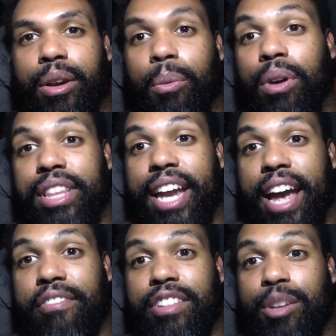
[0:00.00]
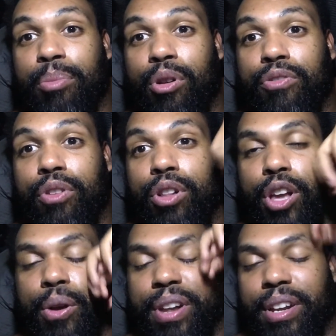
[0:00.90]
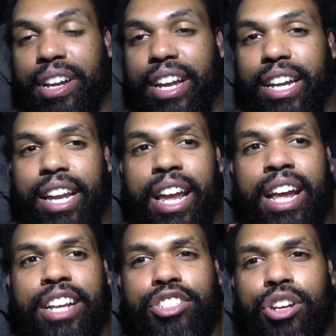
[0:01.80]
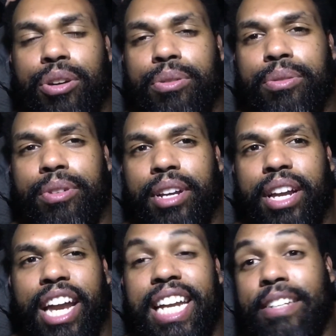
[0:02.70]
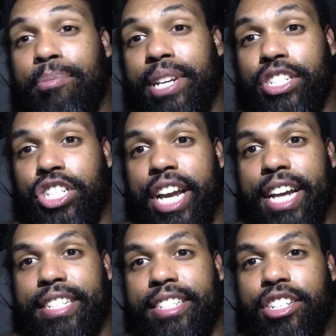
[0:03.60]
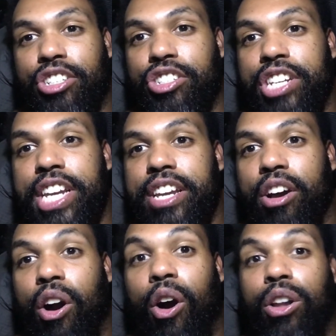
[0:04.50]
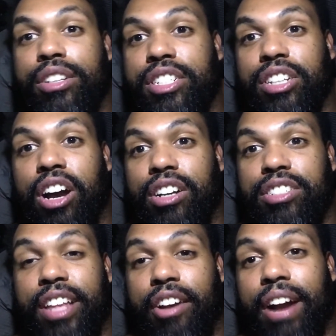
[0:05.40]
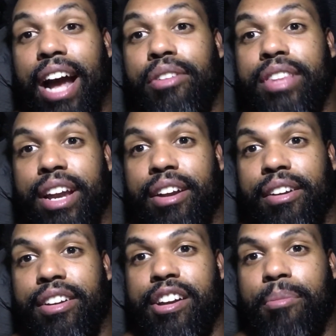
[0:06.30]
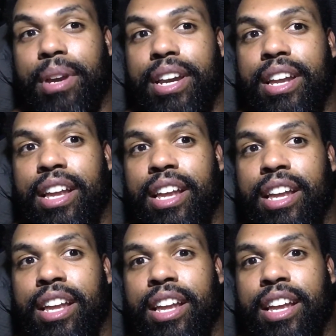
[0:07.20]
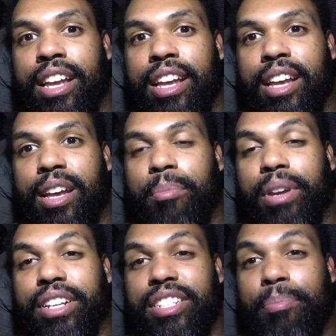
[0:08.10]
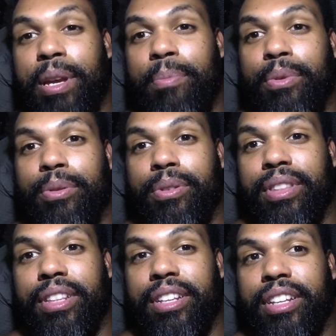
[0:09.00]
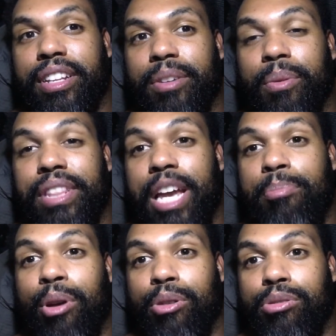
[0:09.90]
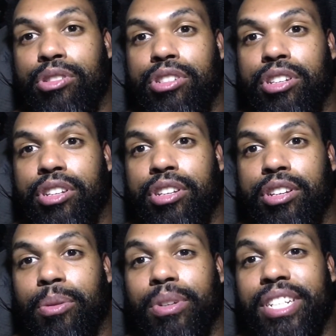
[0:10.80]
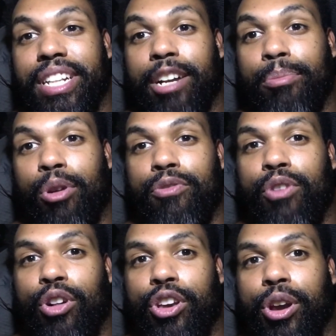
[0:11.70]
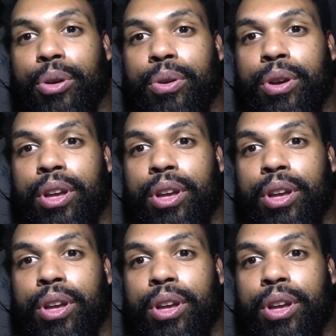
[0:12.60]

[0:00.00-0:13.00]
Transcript: what they have in their portfolio, and it, it so it gives me a chance to see all the stocks that are out there. You know what I mean? Because the people, when they post what's in their portfolio,